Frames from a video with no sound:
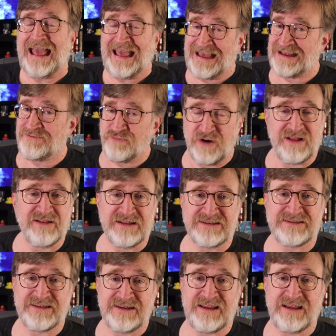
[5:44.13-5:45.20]
And well,
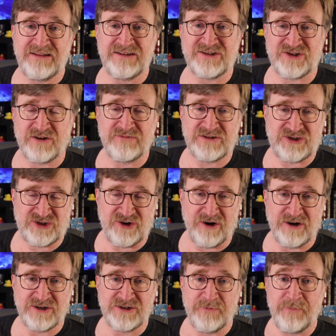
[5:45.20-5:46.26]
it's the daily service
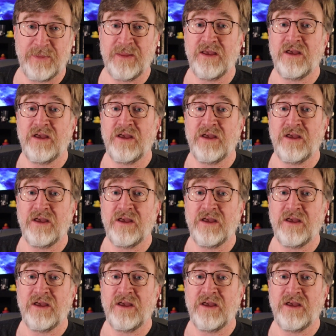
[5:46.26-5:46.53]
charge.